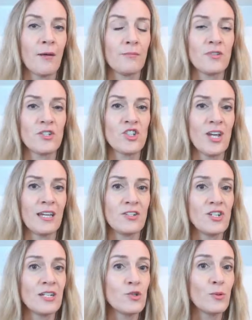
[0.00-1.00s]
change
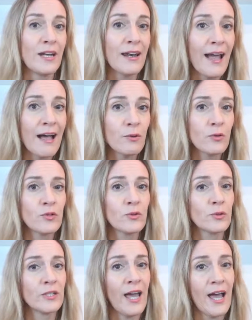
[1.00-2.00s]
into a noun
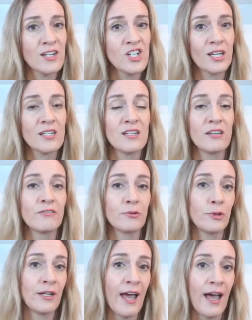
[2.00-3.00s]
or an adjective
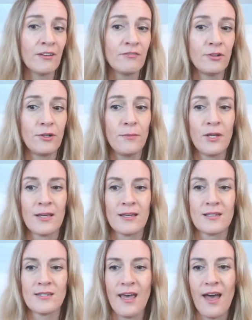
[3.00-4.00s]
or an adverb.
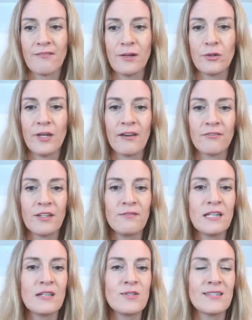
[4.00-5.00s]
So have a look. I've given
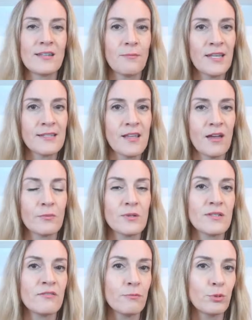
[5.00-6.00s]
you some examples
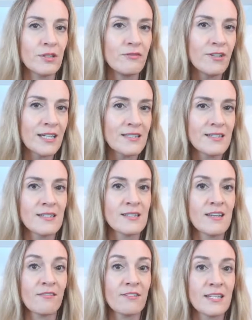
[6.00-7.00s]
of prefixes and
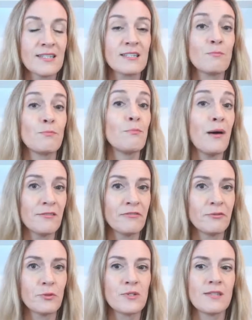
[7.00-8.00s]
suffixes, but of
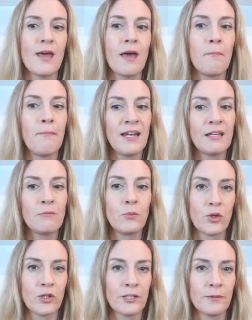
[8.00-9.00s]
course there are many
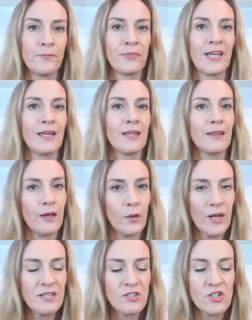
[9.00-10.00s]
more. The
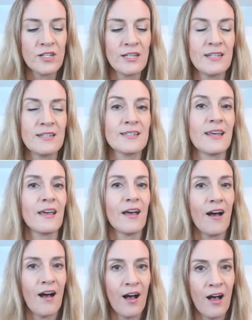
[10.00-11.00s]
question is,
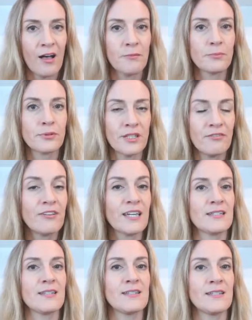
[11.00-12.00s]
are
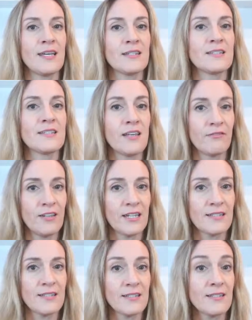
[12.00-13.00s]
prefixes and
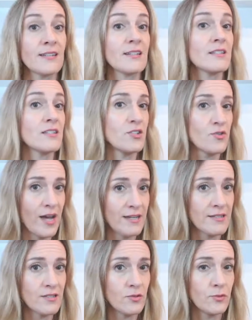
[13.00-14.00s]
suffixes
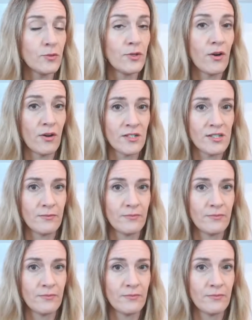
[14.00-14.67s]
stressed or not?